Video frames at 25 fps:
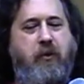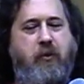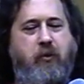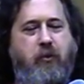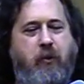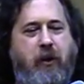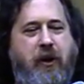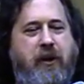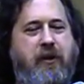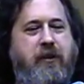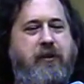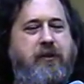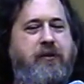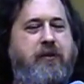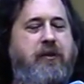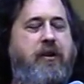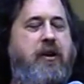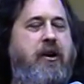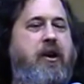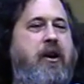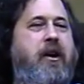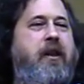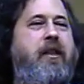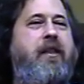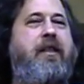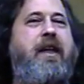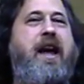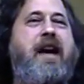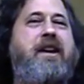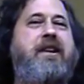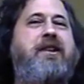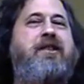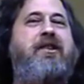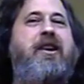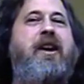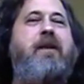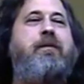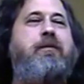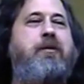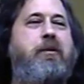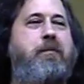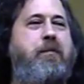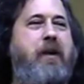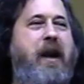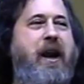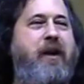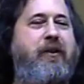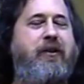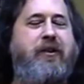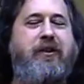Well, that attempt
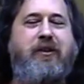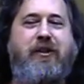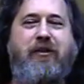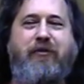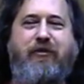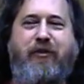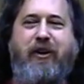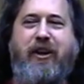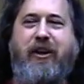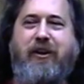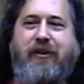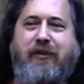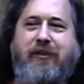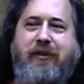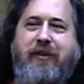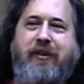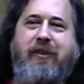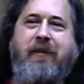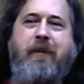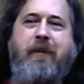apparently failed.